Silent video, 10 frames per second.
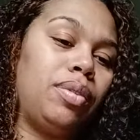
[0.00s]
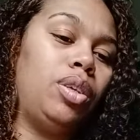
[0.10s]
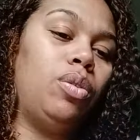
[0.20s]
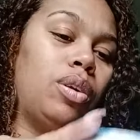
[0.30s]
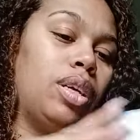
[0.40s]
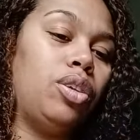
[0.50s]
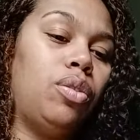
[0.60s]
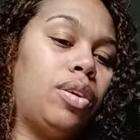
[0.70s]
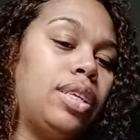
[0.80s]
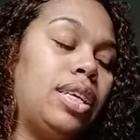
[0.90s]
You on a, you
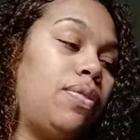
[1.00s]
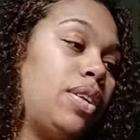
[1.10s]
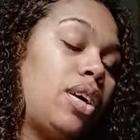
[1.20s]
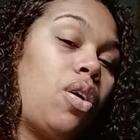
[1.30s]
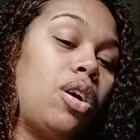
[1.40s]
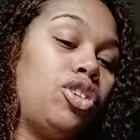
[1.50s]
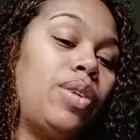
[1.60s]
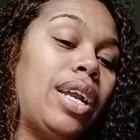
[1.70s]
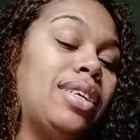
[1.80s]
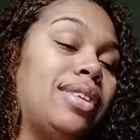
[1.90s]
on a different, the card you
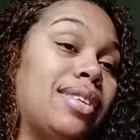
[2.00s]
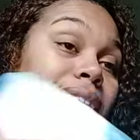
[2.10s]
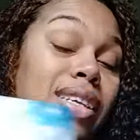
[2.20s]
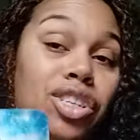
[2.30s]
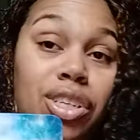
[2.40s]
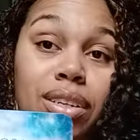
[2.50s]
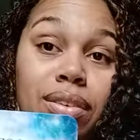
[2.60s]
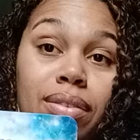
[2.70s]
got is ascension.